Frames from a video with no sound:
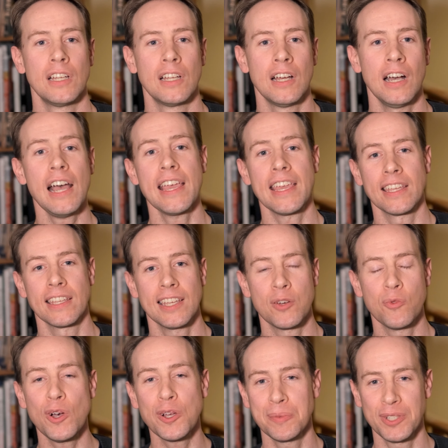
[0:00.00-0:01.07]
Hi, and
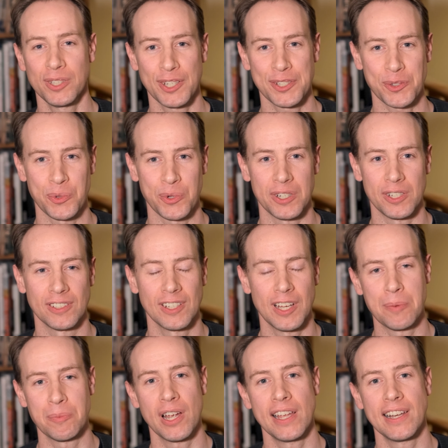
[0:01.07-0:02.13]
welcome to Look Squirrel.
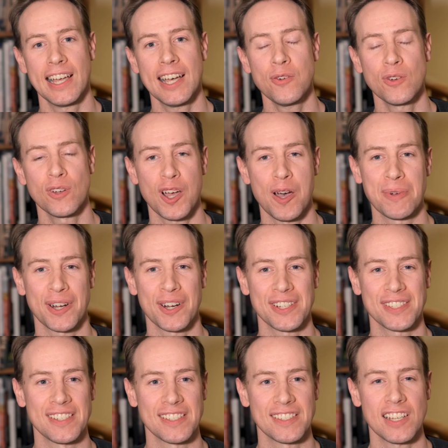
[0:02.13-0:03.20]
I'm Ryan Howe, comic
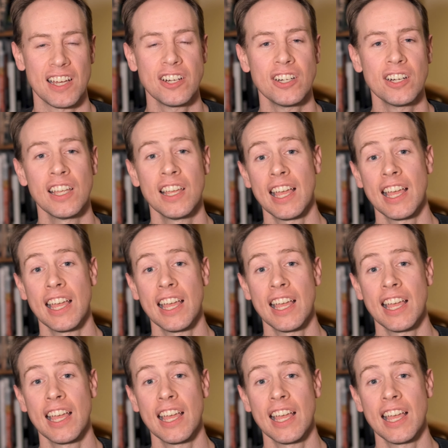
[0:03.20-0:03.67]
artist and designer,